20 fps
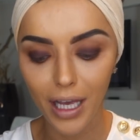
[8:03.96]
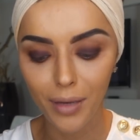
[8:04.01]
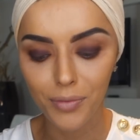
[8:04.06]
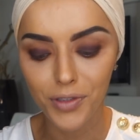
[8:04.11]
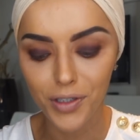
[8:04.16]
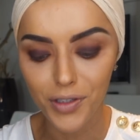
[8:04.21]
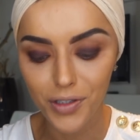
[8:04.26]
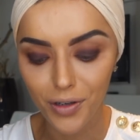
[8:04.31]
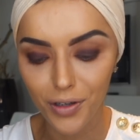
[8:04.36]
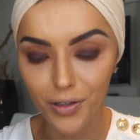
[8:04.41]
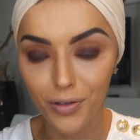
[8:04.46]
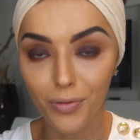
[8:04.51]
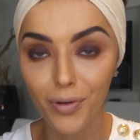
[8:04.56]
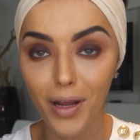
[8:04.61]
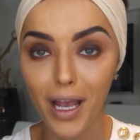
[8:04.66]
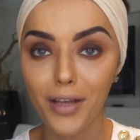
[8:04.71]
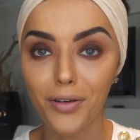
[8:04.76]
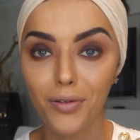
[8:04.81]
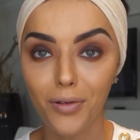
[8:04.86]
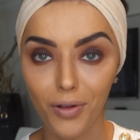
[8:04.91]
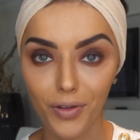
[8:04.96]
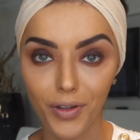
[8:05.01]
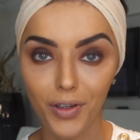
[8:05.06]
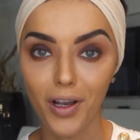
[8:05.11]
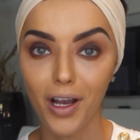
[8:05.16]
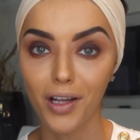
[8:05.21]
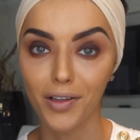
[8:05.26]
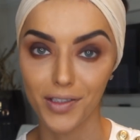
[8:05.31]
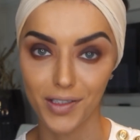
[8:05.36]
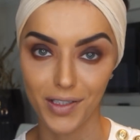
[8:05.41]
I'm just gonna write all the
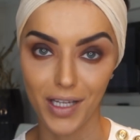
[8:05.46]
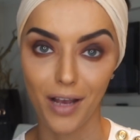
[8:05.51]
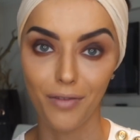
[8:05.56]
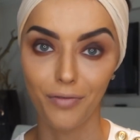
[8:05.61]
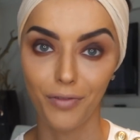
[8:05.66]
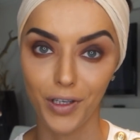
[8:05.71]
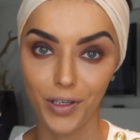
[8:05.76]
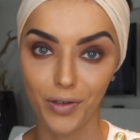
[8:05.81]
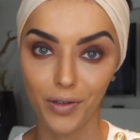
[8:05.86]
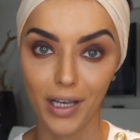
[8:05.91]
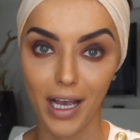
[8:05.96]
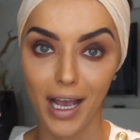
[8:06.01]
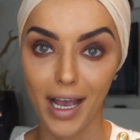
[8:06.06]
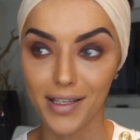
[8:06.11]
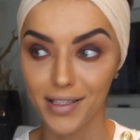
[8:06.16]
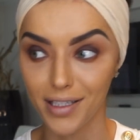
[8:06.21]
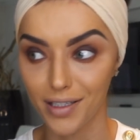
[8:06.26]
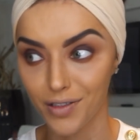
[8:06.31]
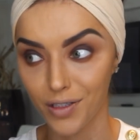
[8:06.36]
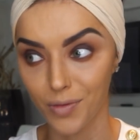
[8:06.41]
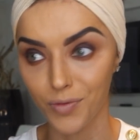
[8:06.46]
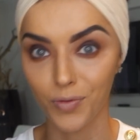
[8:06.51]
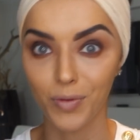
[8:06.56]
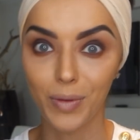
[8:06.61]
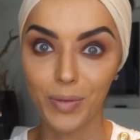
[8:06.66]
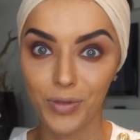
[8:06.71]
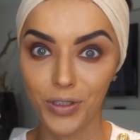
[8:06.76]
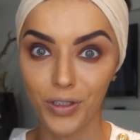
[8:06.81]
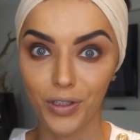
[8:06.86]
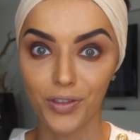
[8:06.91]
colors down for you guys in the
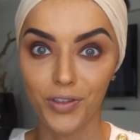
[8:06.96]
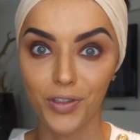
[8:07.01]
subscription,